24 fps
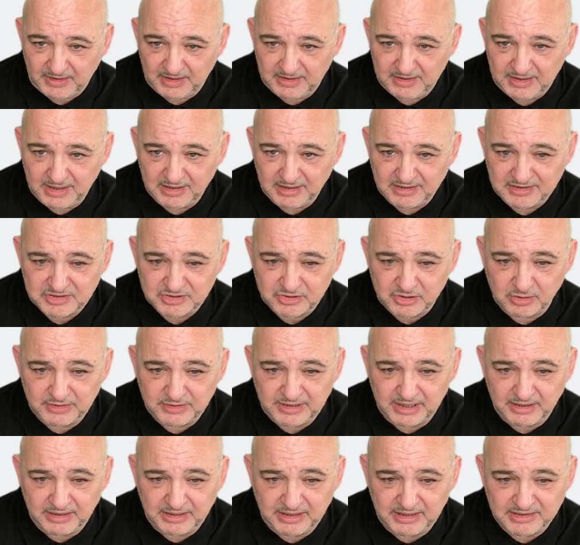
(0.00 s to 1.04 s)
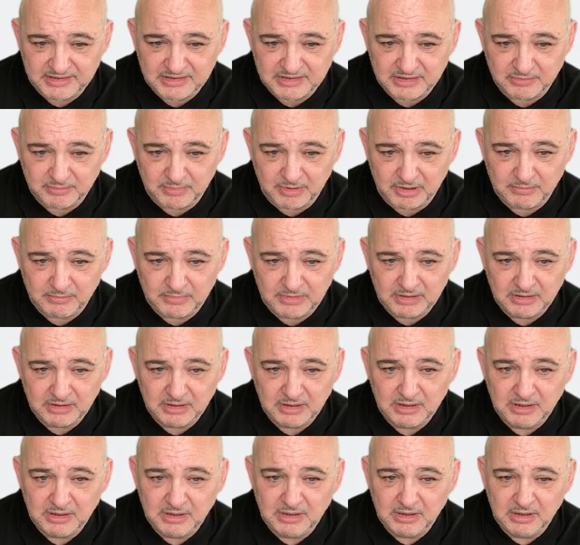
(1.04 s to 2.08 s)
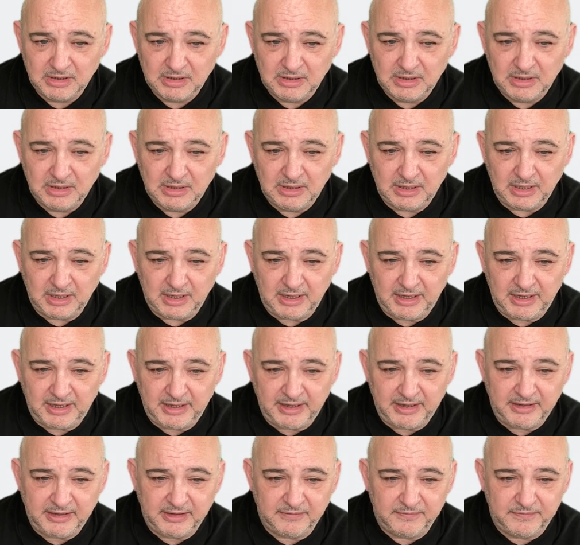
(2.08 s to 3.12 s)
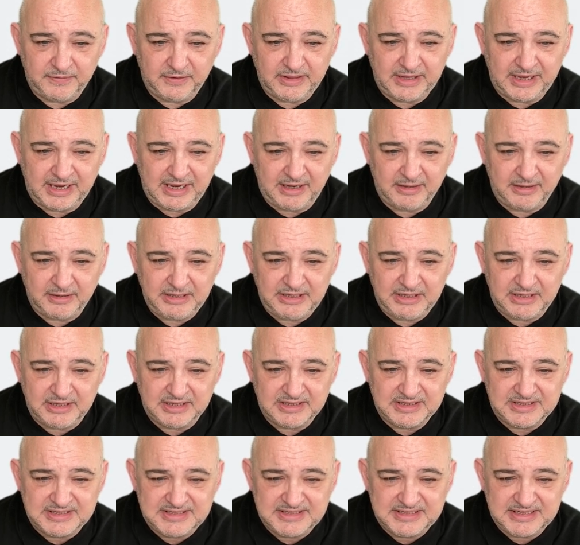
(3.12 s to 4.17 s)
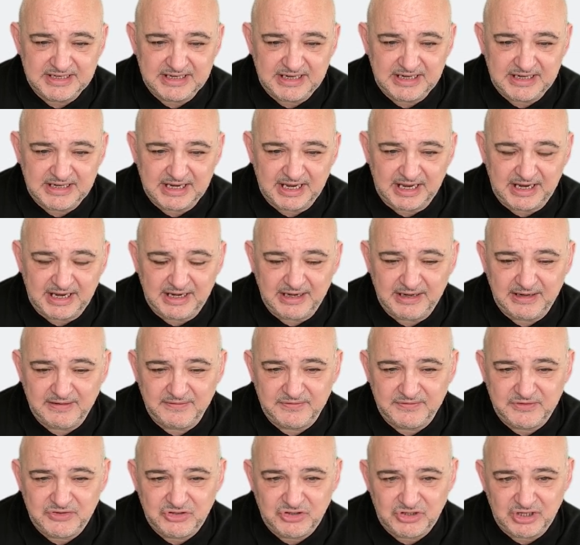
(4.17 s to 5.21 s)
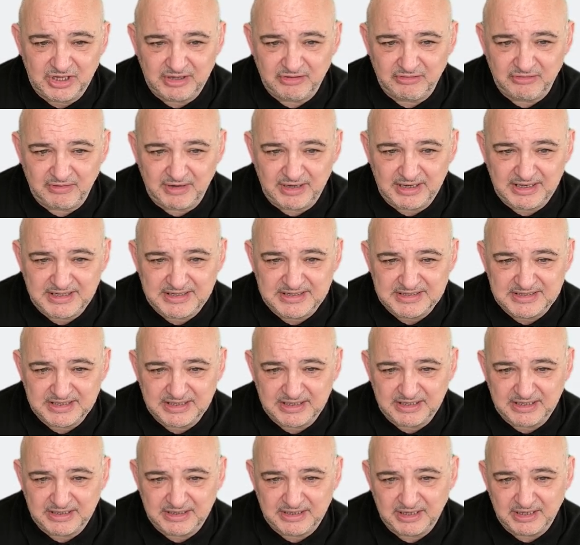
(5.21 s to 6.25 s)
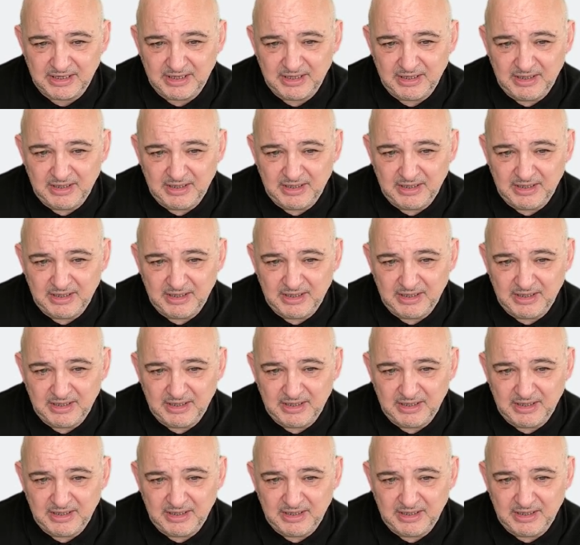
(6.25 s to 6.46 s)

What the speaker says: Now let's scroll down here to the bottom. And for that, you can see I've generated